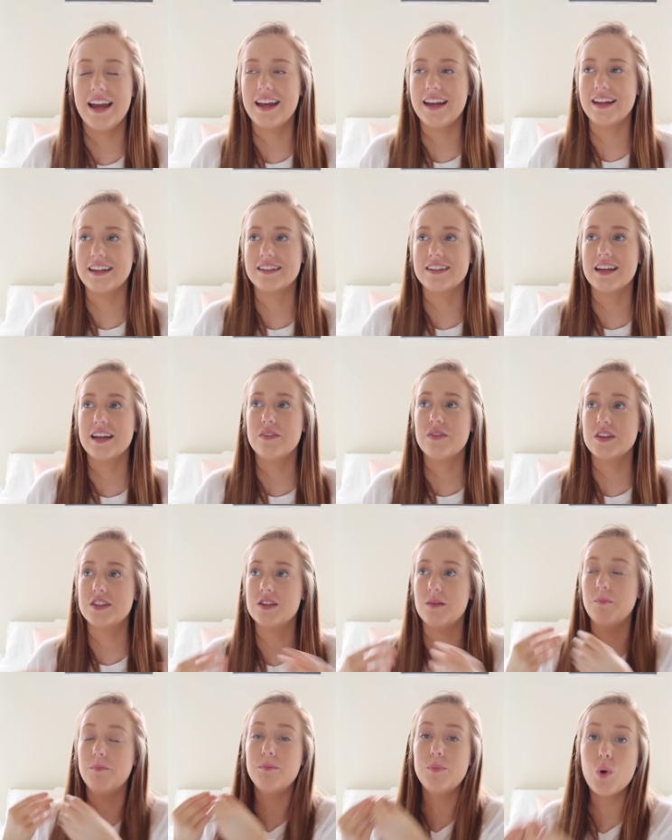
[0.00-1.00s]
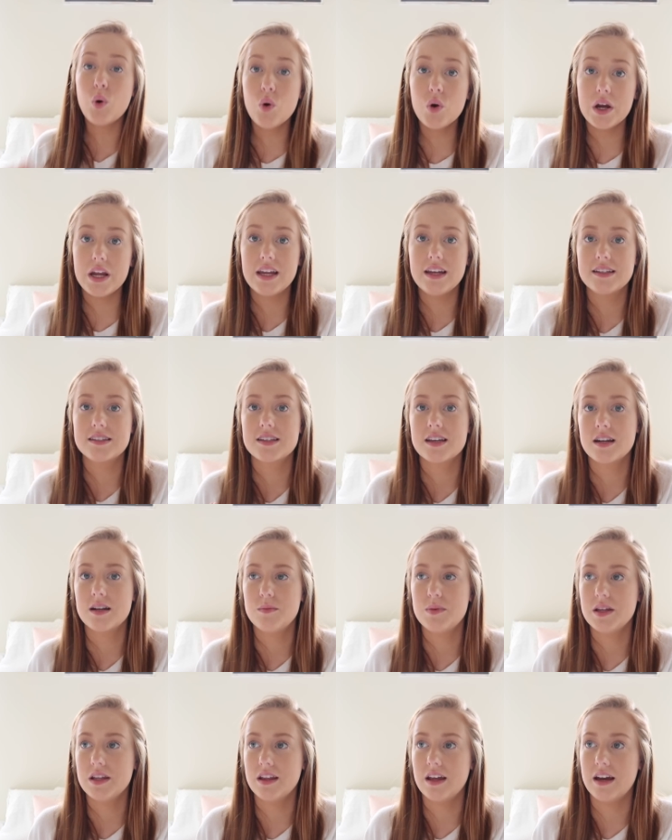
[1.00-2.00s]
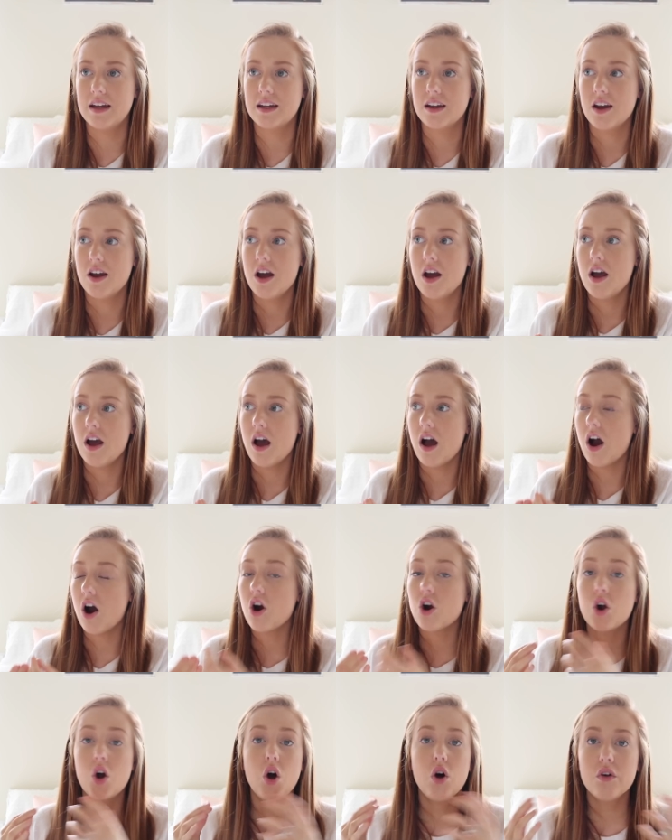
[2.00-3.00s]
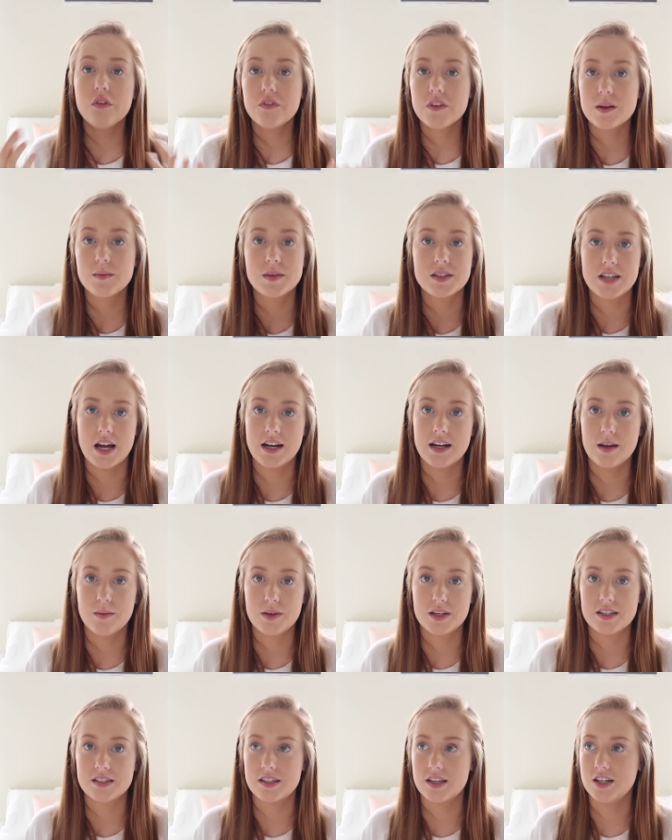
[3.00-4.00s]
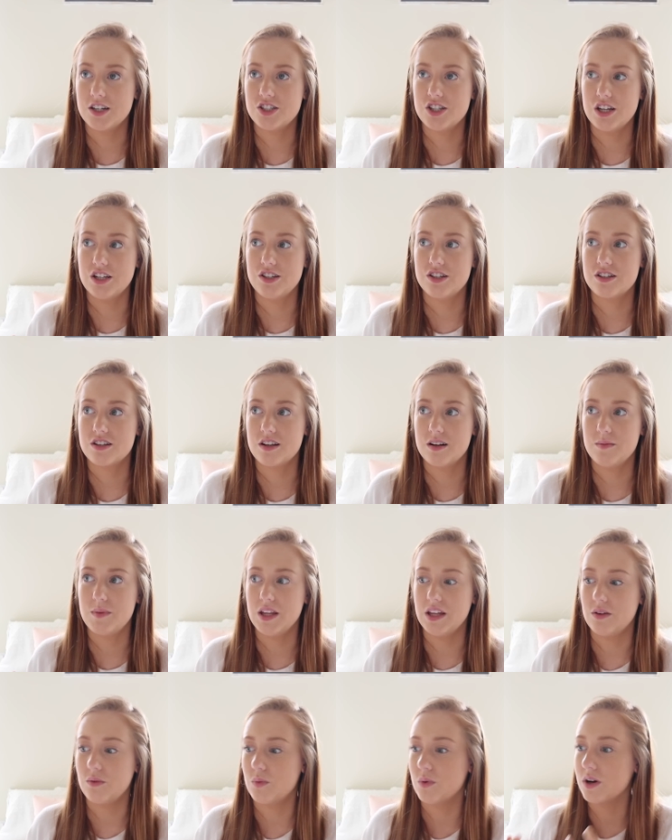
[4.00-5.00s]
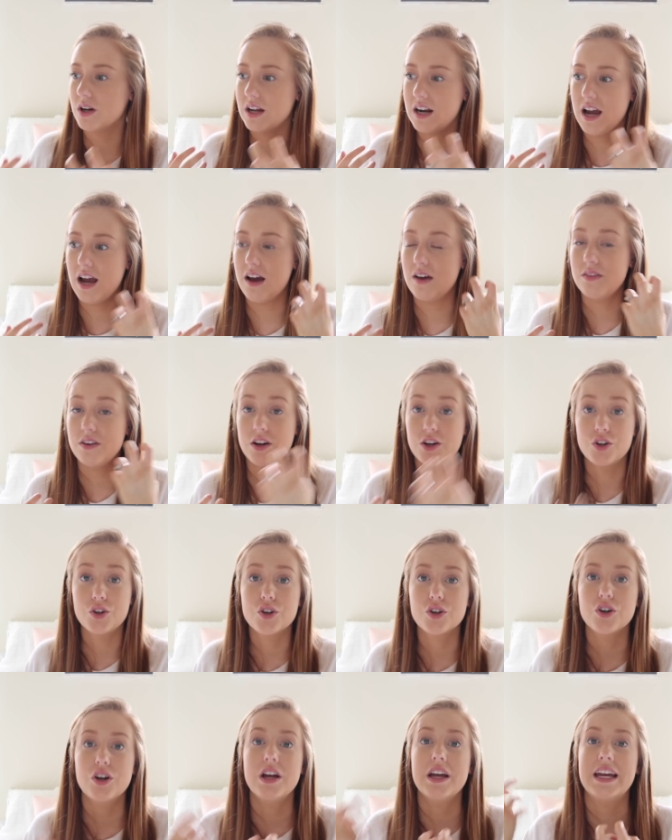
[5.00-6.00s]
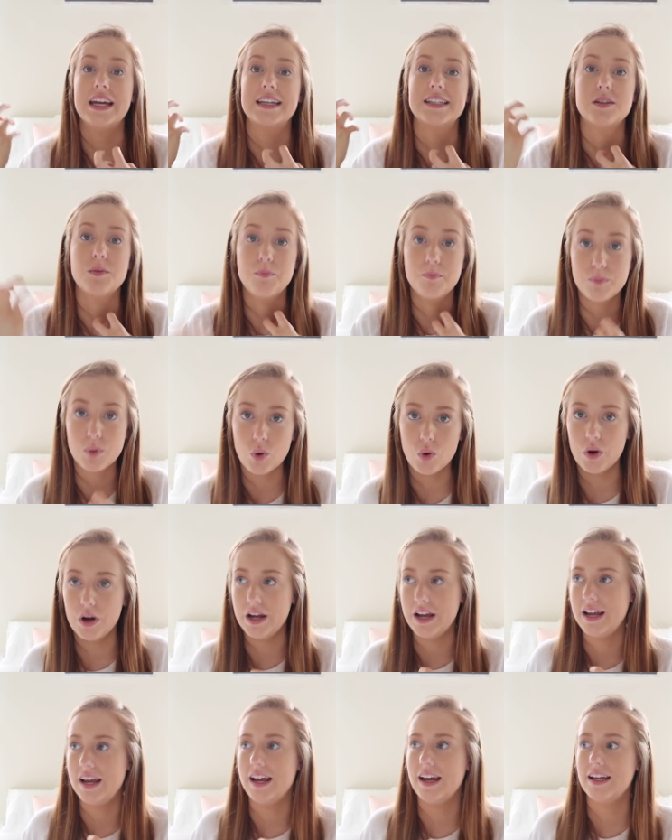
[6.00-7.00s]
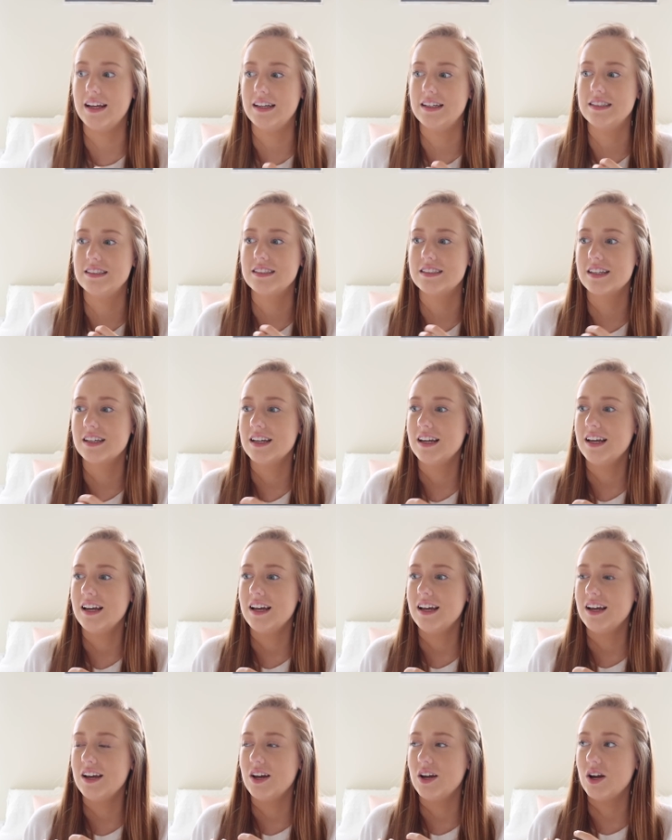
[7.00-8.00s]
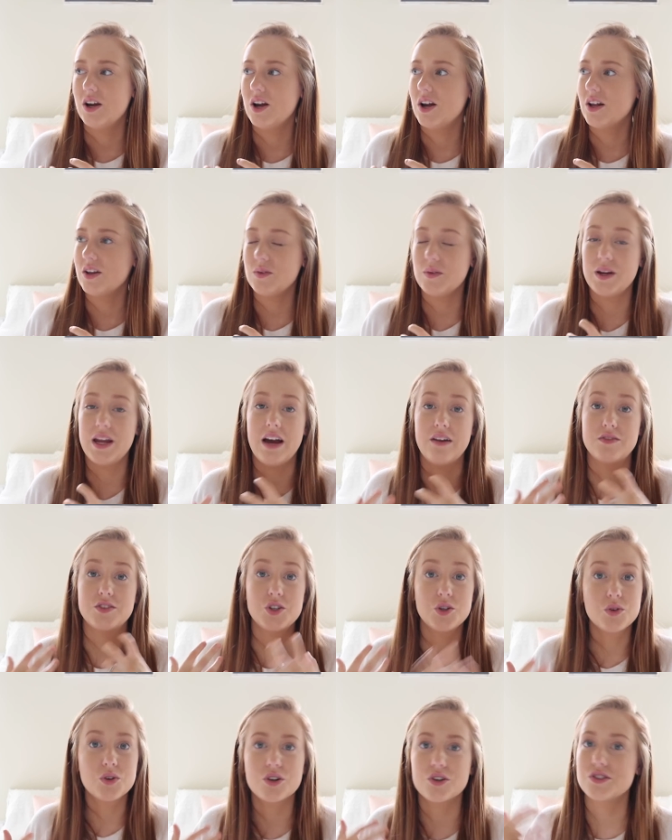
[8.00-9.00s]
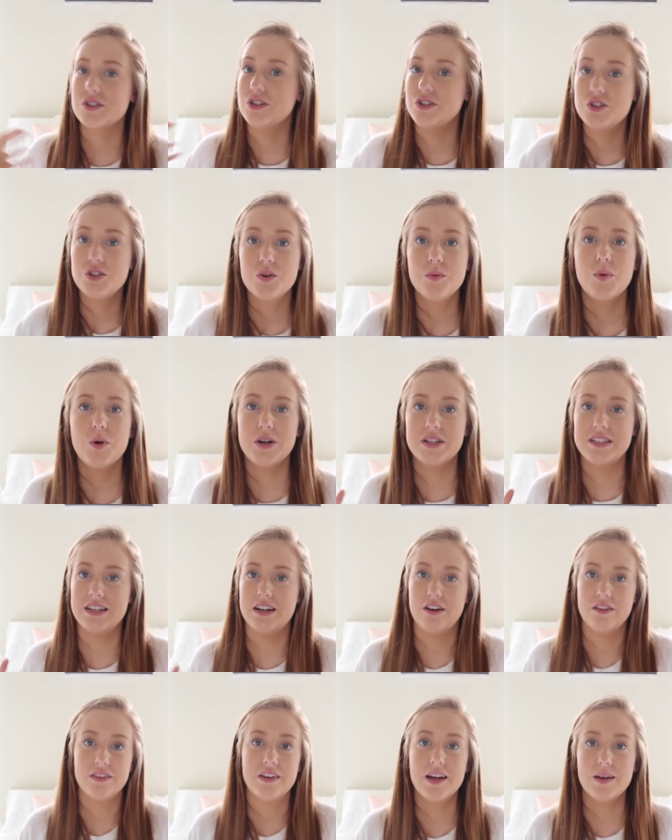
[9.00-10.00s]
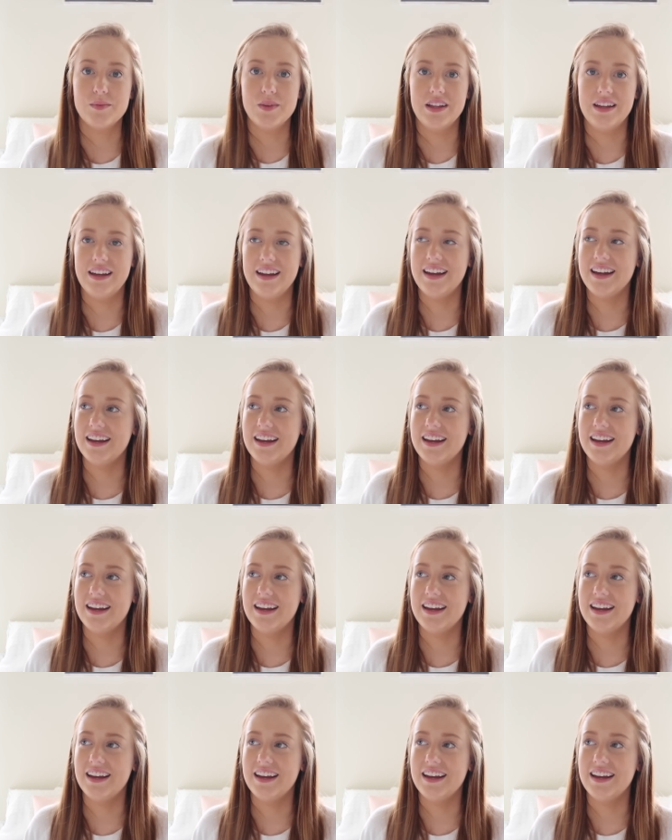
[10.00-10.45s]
And if it's a boy, it's gonna be like, our whole family dynamic is gonna change. It's gonna be like, we're gonna have a girl and a boy, and we have 2 girls and 2 boys in our family.